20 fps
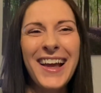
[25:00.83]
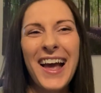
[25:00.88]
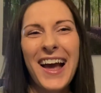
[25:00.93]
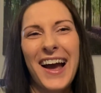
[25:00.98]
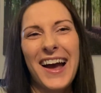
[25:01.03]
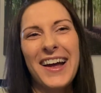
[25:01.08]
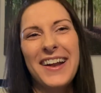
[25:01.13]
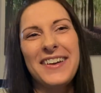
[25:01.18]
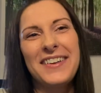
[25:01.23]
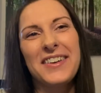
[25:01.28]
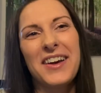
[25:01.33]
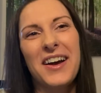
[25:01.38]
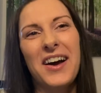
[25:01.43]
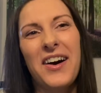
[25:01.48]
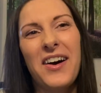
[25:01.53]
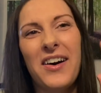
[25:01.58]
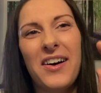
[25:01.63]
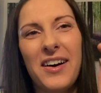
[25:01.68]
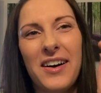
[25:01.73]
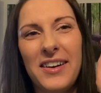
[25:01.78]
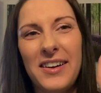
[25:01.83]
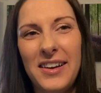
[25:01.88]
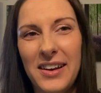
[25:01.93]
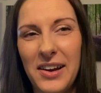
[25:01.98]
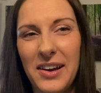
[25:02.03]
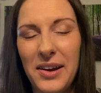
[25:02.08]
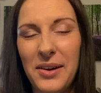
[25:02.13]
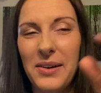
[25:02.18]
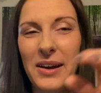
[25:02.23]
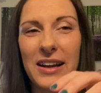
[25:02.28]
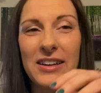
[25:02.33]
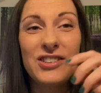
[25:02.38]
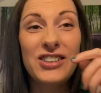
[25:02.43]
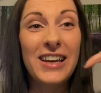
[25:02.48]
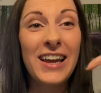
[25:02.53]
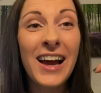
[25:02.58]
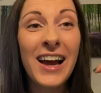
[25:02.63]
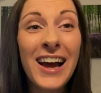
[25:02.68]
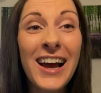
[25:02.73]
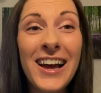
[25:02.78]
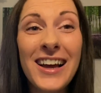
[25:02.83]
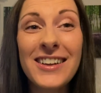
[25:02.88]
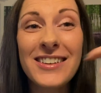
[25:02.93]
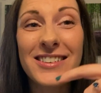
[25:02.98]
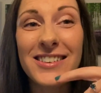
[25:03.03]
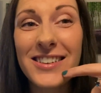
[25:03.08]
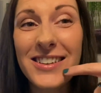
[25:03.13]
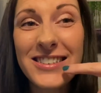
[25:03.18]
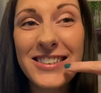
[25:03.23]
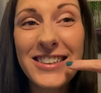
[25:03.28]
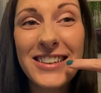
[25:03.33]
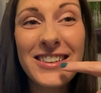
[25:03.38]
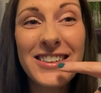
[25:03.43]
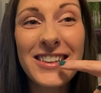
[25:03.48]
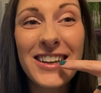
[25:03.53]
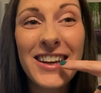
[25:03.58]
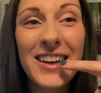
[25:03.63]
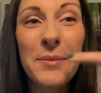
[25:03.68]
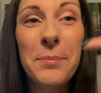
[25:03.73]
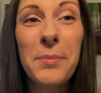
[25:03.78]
And you know, and she's done it